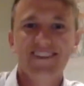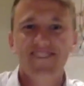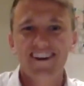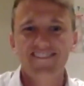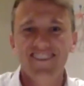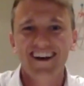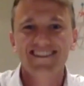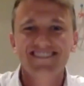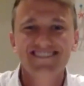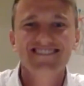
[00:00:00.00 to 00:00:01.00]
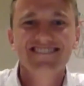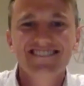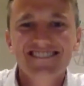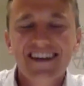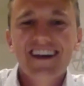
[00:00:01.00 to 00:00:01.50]
Fun, right?
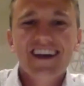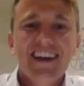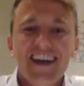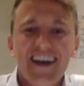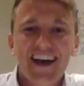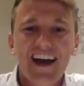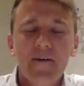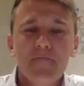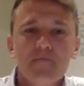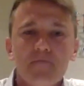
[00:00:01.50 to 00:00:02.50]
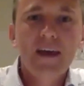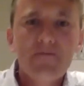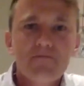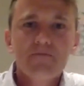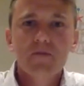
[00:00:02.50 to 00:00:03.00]

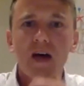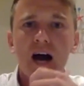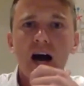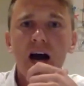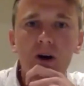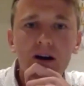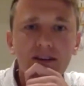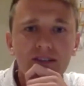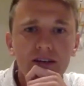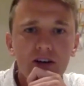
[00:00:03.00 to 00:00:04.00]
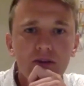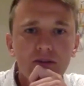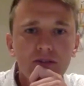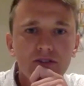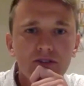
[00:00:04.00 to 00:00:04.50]
Yep, now I'm
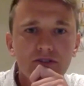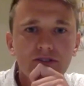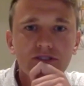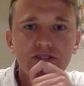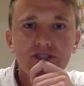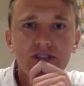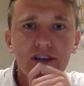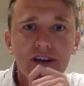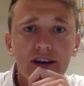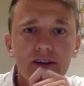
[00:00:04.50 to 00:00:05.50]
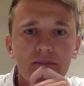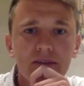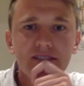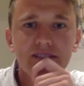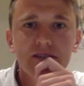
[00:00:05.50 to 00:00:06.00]
going to share my
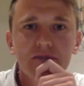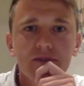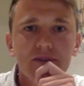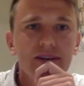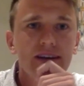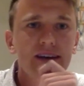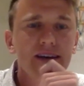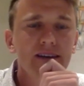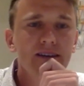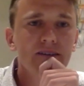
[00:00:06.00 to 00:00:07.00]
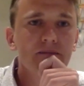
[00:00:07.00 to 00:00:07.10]
screen again,